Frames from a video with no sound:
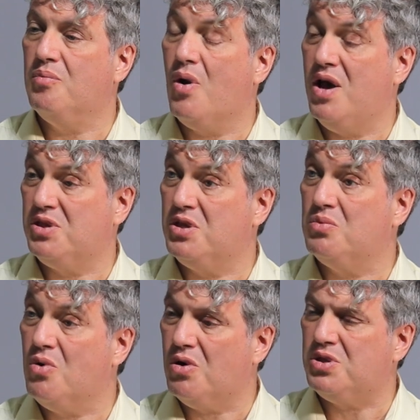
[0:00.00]
the process
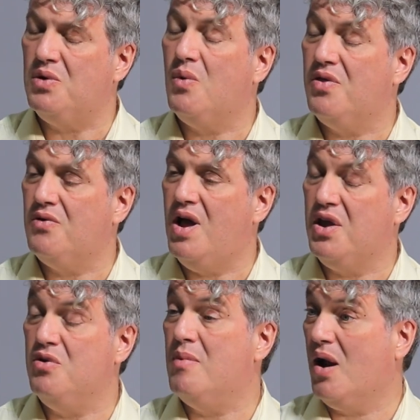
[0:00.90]
works and whether or
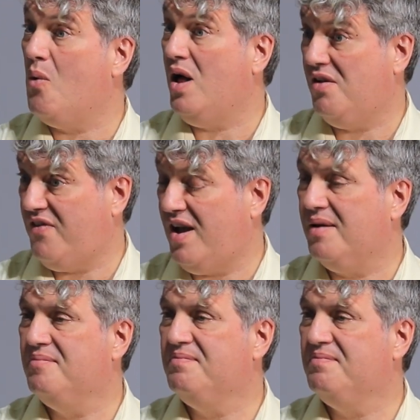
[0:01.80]
not you might qualify.